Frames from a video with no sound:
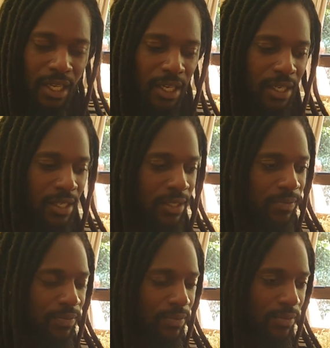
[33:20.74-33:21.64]

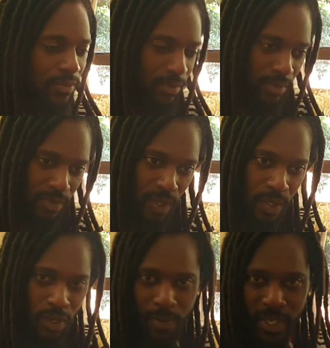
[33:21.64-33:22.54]
All right.
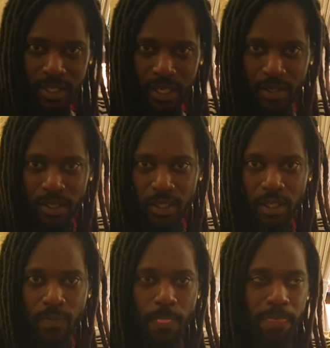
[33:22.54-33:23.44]
What time is
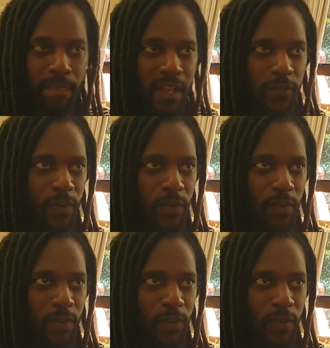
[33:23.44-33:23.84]
that? Let the people